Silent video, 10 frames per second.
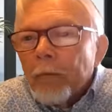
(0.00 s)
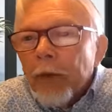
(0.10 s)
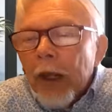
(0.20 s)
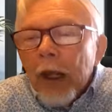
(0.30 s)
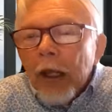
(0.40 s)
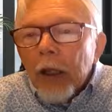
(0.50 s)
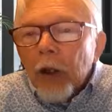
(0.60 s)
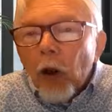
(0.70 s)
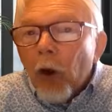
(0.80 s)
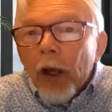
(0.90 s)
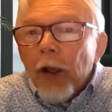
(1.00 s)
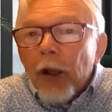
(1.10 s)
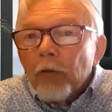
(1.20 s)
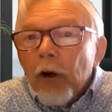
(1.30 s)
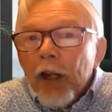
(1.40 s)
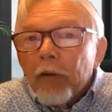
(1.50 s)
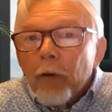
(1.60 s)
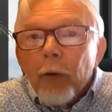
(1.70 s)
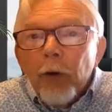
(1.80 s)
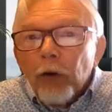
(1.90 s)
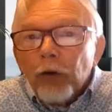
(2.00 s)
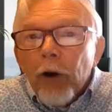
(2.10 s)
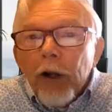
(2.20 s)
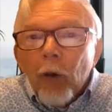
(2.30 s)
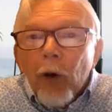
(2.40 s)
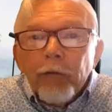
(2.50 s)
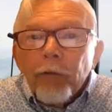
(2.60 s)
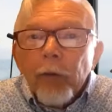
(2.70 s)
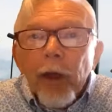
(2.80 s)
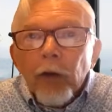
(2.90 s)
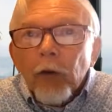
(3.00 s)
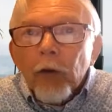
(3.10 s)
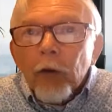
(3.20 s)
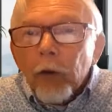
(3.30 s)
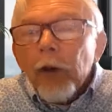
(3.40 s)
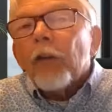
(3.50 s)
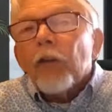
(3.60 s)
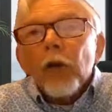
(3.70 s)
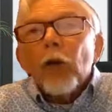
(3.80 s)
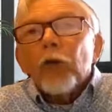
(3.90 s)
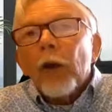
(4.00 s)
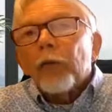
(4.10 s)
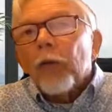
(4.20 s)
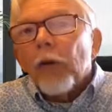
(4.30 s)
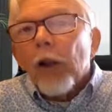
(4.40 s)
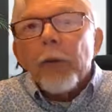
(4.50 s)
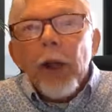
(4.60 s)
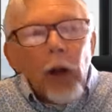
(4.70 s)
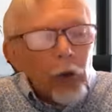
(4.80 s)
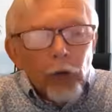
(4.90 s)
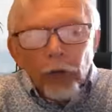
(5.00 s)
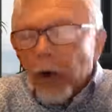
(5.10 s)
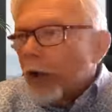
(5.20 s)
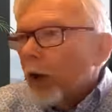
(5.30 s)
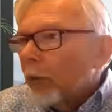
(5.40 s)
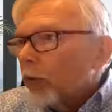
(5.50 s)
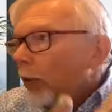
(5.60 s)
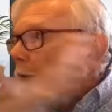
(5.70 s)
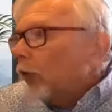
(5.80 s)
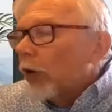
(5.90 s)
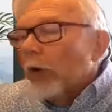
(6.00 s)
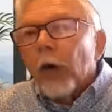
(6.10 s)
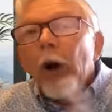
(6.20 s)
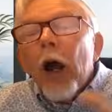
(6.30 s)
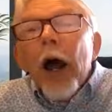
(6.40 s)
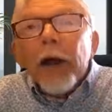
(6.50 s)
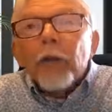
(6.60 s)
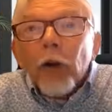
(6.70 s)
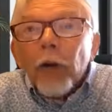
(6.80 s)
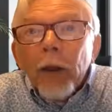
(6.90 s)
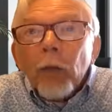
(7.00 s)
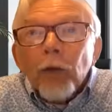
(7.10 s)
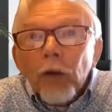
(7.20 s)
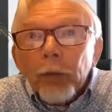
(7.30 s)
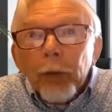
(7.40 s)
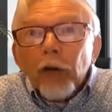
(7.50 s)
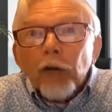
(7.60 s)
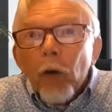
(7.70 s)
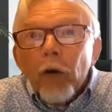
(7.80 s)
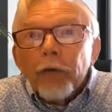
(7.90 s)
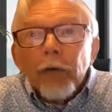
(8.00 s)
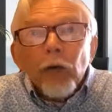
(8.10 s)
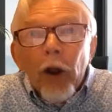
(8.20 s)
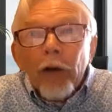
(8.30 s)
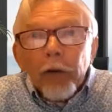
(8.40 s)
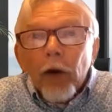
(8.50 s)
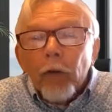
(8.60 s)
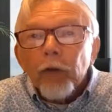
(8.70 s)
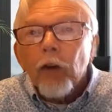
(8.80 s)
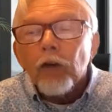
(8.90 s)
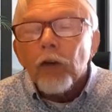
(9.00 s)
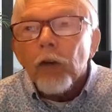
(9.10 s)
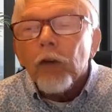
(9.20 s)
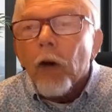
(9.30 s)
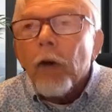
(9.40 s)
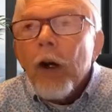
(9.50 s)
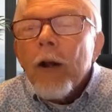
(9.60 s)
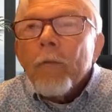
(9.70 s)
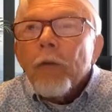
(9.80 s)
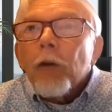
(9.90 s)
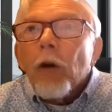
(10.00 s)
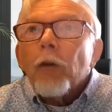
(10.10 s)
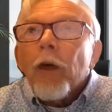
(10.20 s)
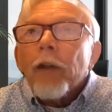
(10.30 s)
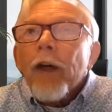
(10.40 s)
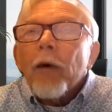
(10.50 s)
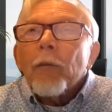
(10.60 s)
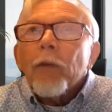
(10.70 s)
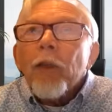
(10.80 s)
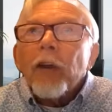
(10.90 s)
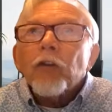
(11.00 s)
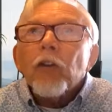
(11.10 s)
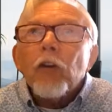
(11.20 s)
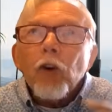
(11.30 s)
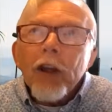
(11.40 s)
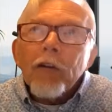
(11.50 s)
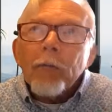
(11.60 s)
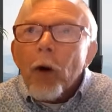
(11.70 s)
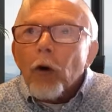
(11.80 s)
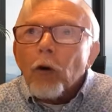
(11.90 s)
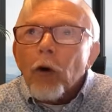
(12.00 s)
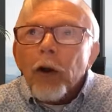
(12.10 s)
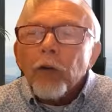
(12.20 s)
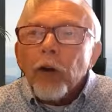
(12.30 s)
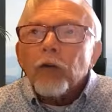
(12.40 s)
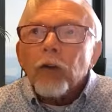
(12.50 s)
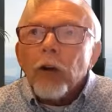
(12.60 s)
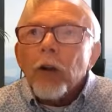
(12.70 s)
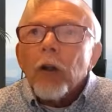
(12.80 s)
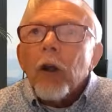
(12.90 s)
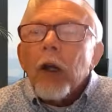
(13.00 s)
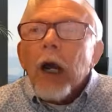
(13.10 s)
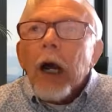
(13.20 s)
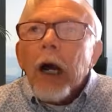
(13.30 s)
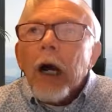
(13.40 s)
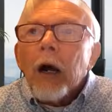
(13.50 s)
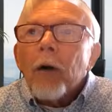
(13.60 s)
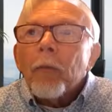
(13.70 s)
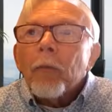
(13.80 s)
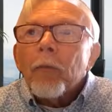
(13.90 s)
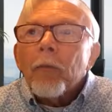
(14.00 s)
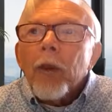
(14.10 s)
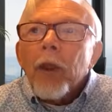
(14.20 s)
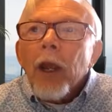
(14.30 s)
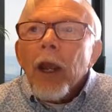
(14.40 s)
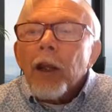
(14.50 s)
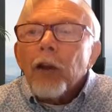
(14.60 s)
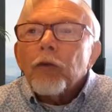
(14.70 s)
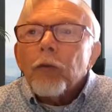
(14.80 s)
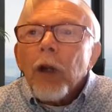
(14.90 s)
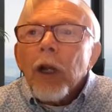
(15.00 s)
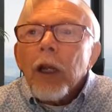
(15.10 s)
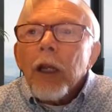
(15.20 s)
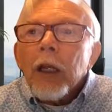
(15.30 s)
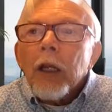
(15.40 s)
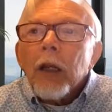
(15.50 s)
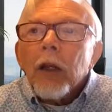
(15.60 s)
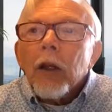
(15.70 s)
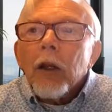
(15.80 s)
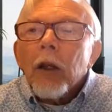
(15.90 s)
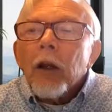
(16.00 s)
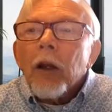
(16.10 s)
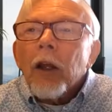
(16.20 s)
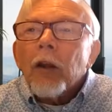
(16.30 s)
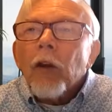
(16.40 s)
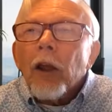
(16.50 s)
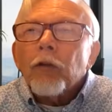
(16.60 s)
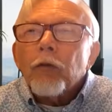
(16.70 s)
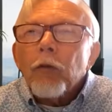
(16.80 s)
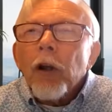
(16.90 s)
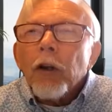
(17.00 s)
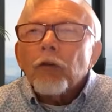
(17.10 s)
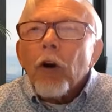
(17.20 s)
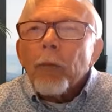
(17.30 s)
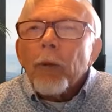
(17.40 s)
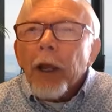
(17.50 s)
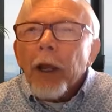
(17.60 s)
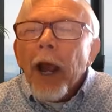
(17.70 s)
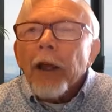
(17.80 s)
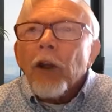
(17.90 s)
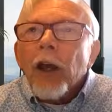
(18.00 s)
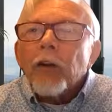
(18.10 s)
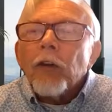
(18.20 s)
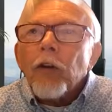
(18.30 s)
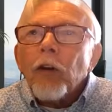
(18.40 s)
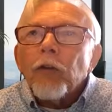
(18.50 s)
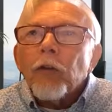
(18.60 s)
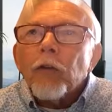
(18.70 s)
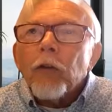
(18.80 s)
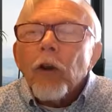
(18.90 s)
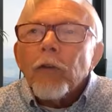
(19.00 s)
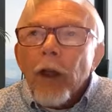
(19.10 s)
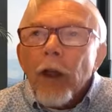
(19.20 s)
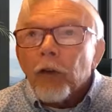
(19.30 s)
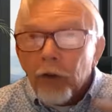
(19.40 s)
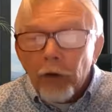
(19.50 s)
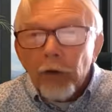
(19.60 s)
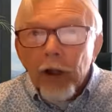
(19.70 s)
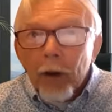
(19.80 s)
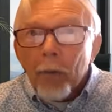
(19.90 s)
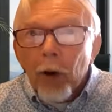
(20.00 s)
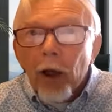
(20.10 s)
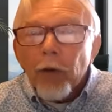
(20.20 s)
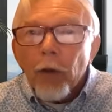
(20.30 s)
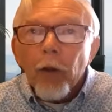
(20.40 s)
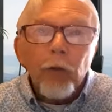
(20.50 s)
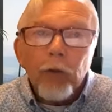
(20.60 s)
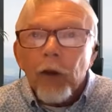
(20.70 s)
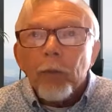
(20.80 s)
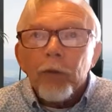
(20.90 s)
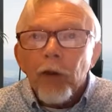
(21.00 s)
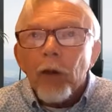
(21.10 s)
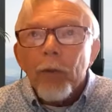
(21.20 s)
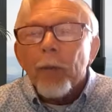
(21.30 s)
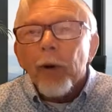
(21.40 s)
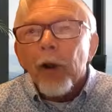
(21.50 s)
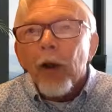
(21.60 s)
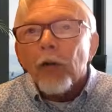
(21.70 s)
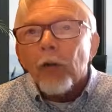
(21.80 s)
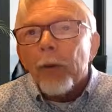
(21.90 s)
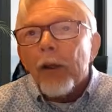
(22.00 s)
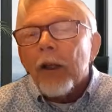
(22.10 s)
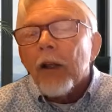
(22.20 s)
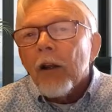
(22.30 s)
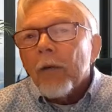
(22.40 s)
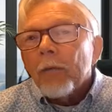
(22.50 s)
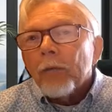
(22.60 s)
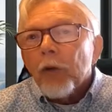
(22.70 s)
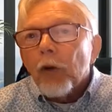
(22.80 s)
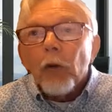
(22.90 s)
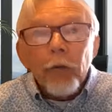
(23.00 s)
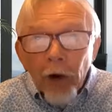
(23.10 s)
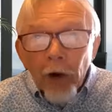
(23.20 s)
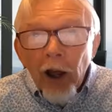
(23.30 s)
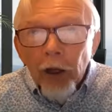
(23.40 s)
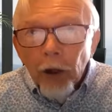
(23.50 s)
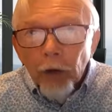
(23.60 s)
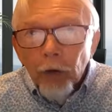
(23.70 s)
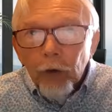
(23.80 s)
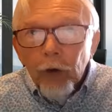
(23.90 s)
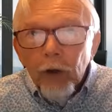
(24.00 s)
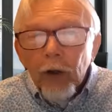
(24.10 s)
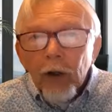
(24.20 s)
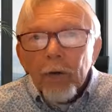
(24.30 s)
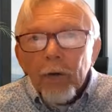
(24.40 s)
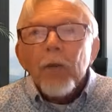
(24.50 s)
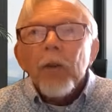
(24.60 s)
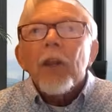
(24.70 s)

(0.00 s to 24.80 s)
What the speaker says: um, and really everybody shrank away from that and so yes, of course, absolutely, but I can't do it right now. I'm too busy, and so they would just brush you off and not have the conversation. So, that degree of polarization um, is really is really troubling, and it doesn't necessarily imply that those same people are going to be, violent.